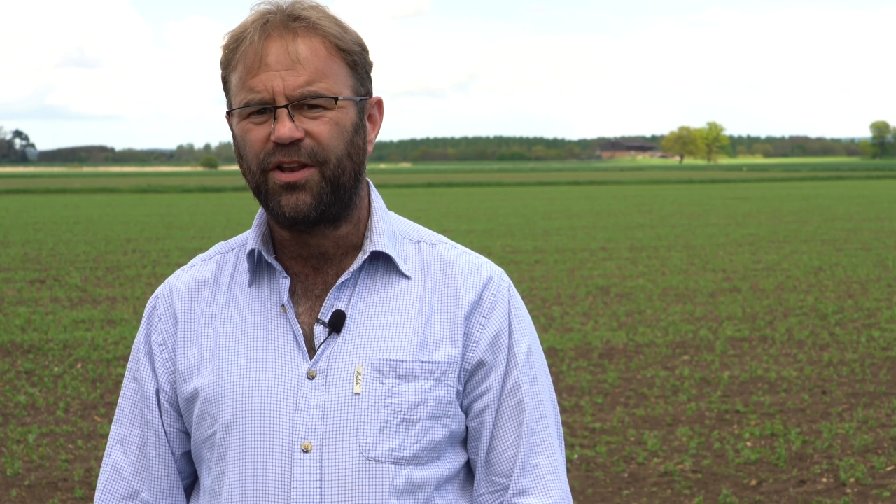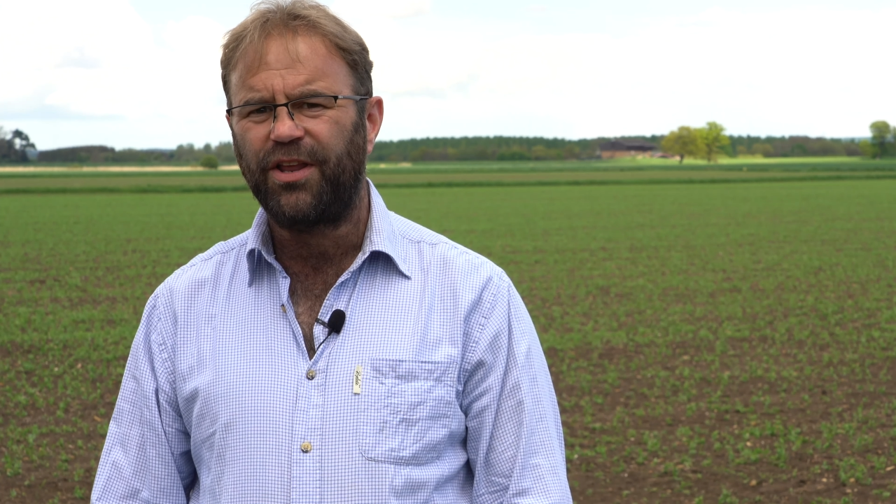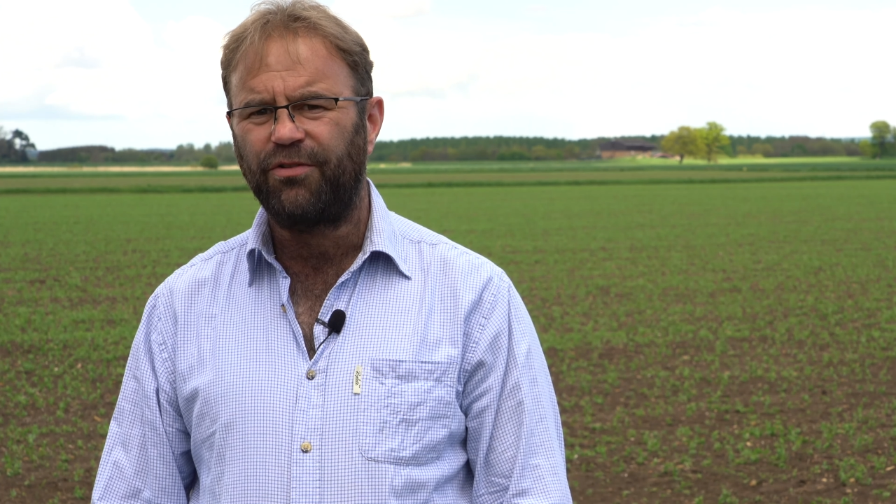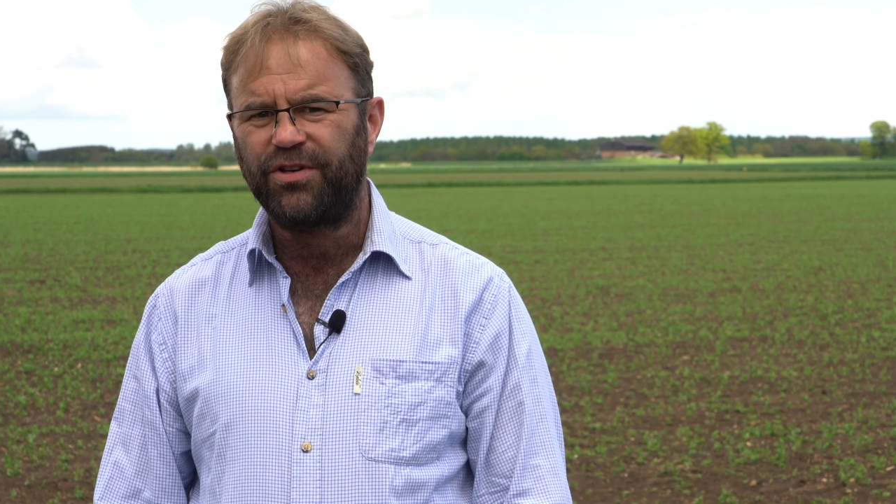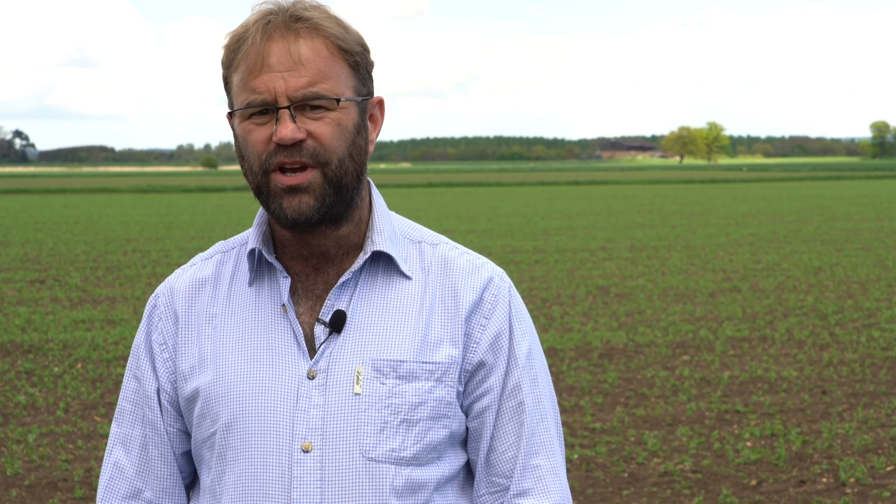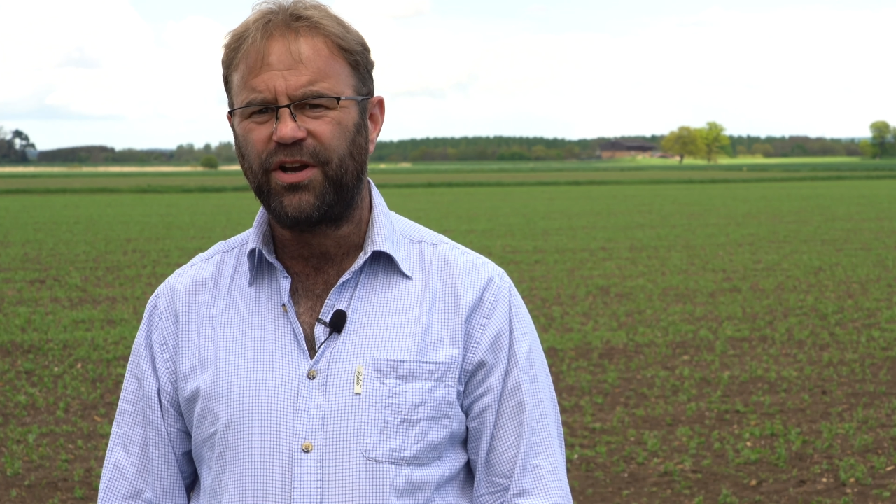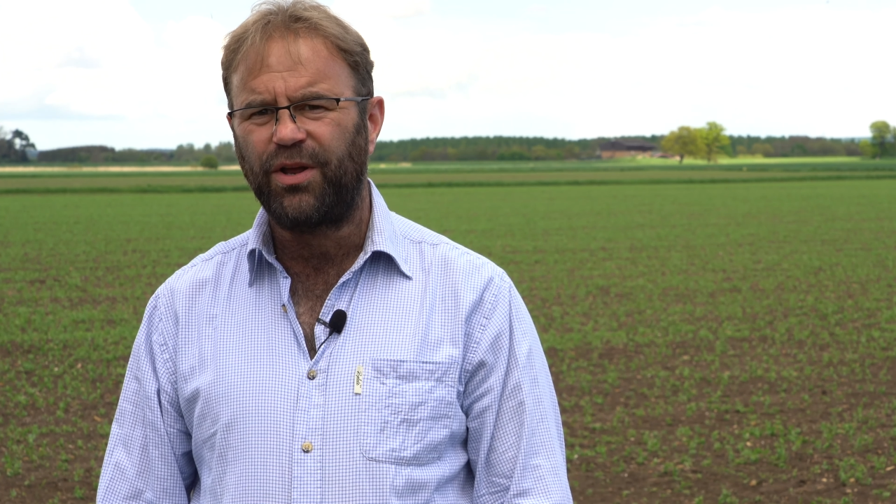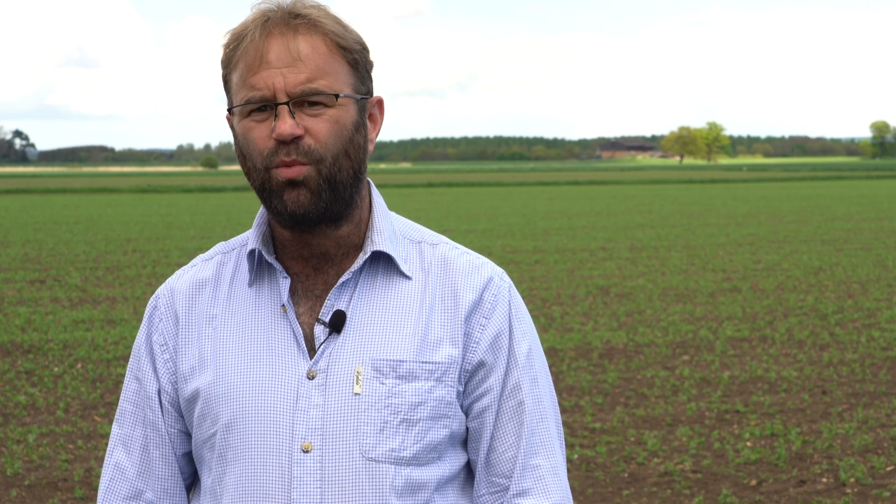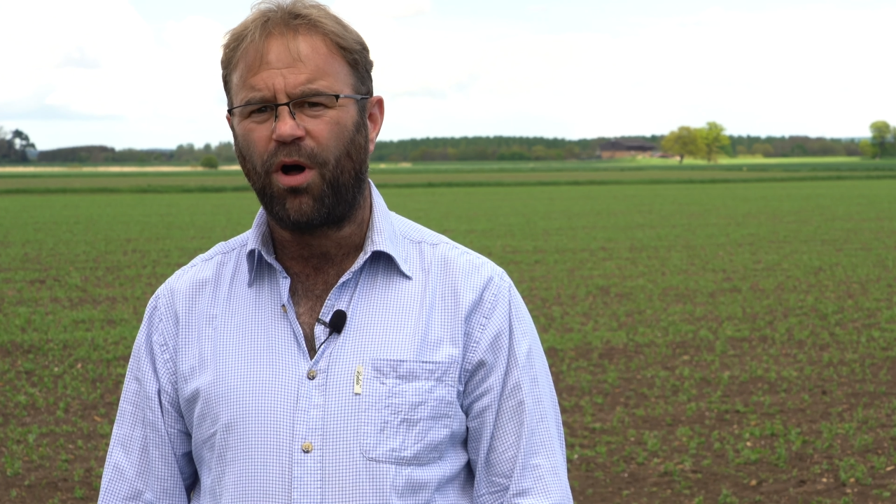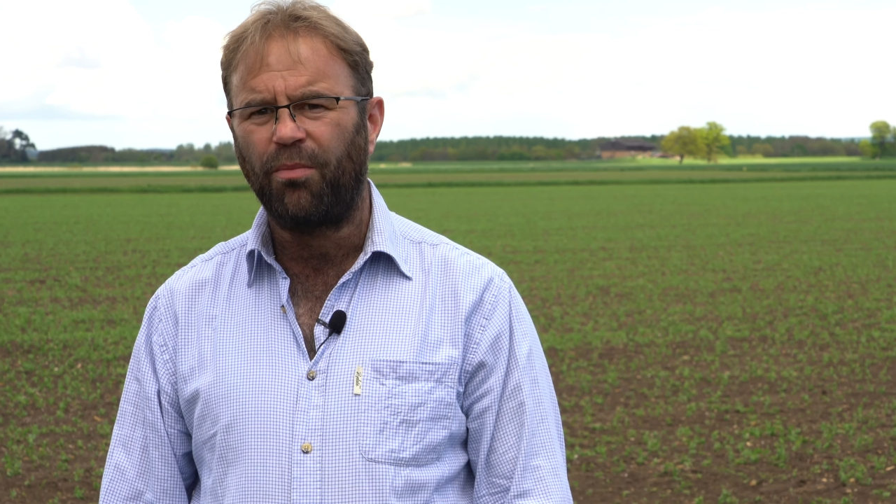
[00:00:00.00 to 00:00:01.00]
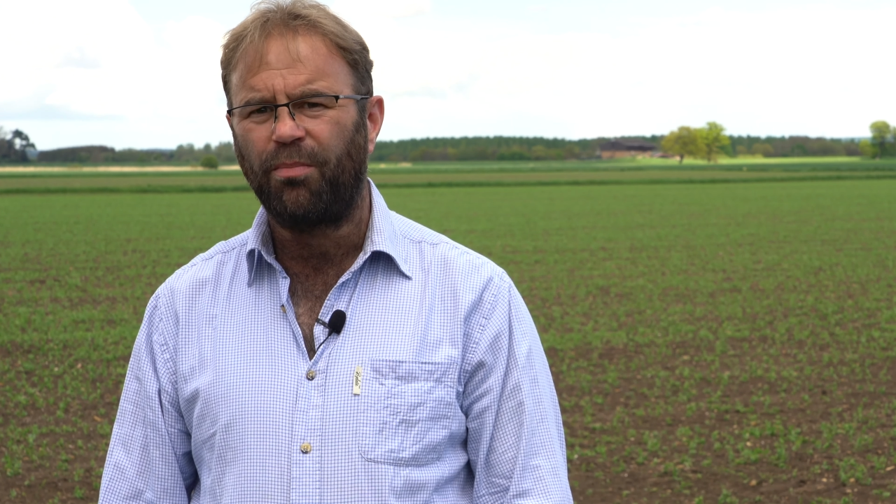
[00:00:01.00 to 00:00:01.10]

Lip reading: there is only one